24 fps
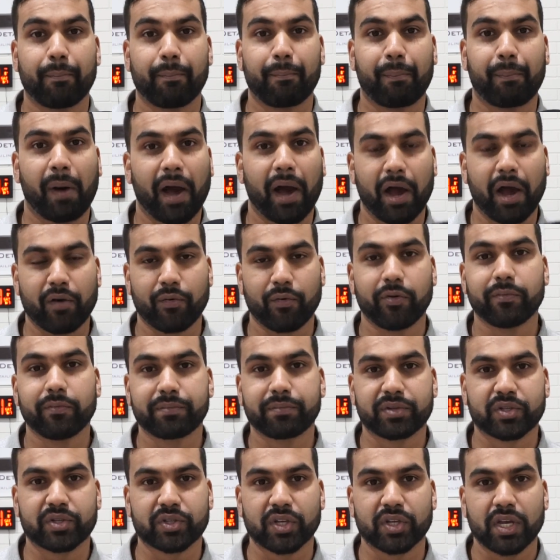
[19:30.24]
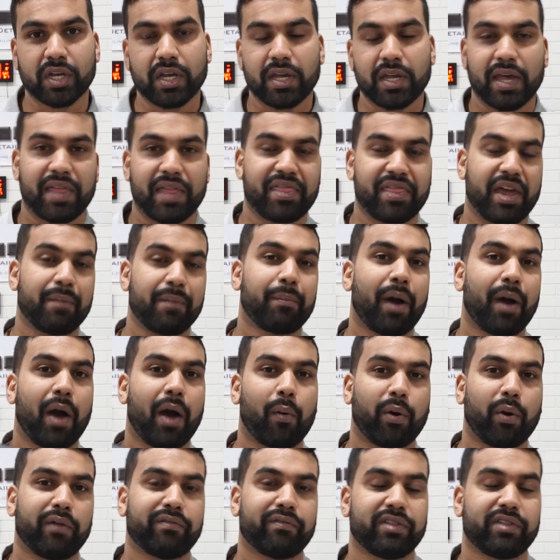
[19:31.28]
buy a Rupes, then buy
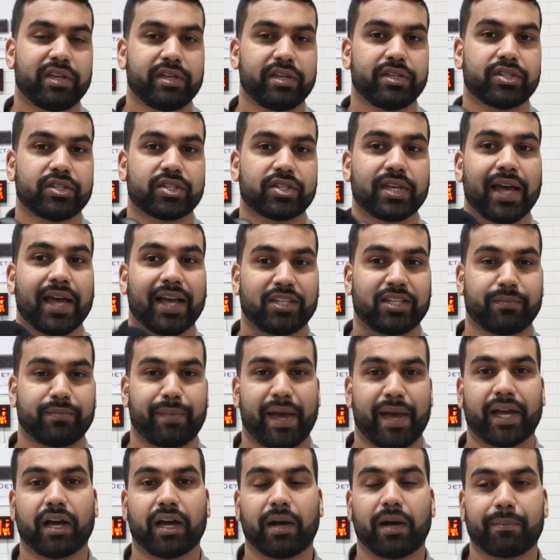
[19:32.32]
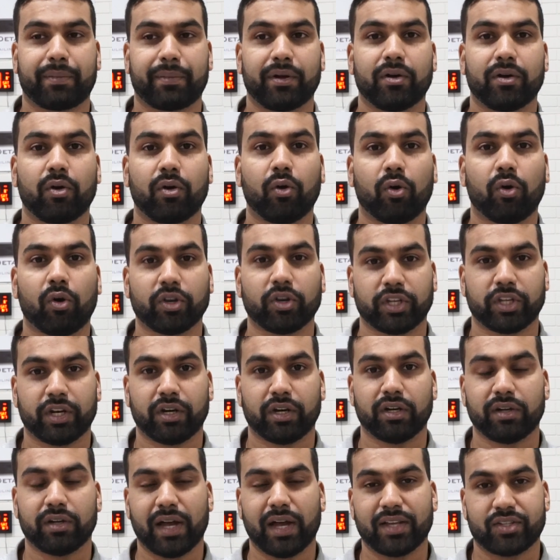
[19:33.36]
one of these as a backup, or
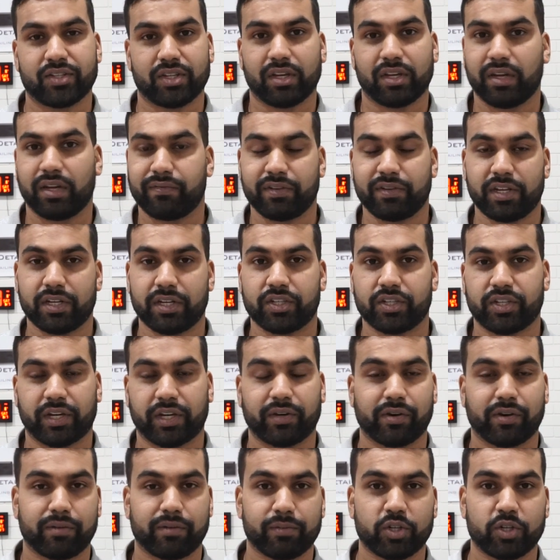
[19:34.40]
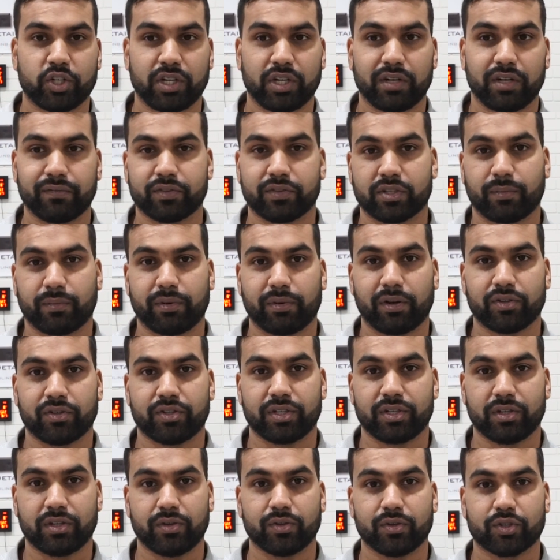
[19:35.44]
if you need a secondary machine for someone else to
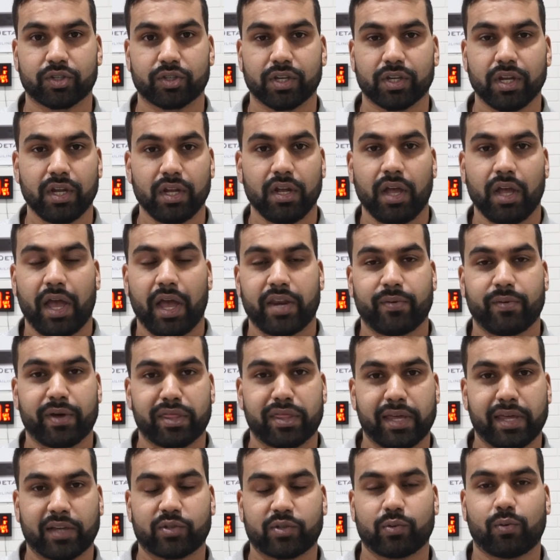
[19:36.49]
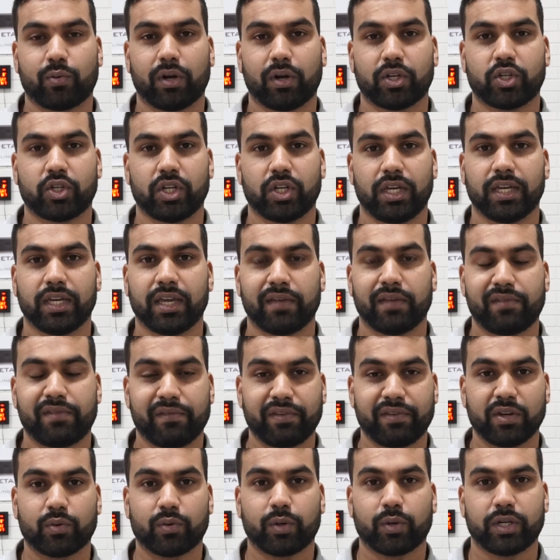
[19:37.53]
use. Anyway, thanks for watching. If you have
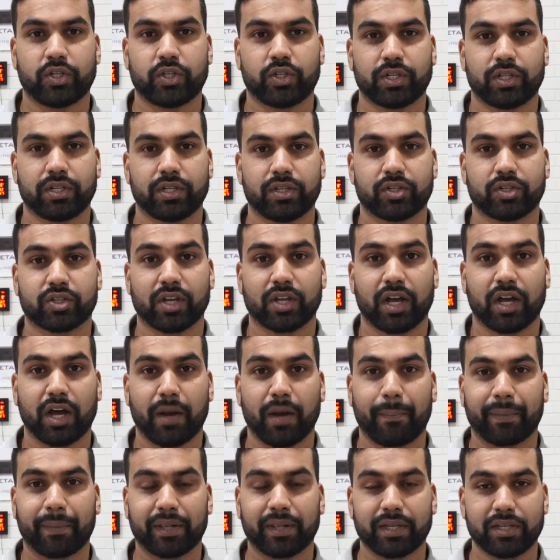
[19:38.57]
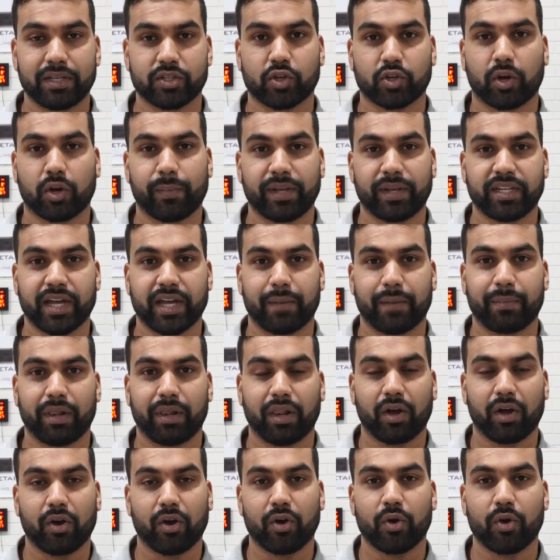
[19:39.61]
any questions, please comment down
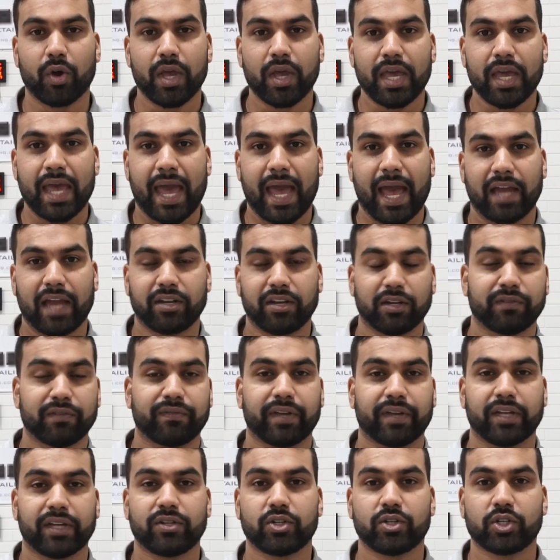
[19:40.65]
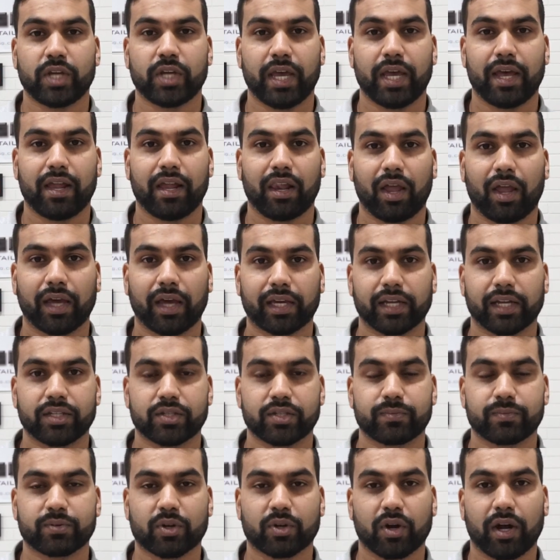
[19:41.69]
below, and don't forget to share, like, and
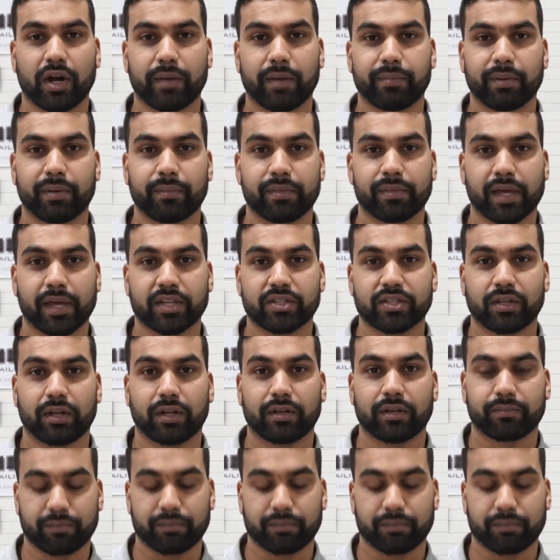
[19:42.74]
subscribe. Thanks a lot.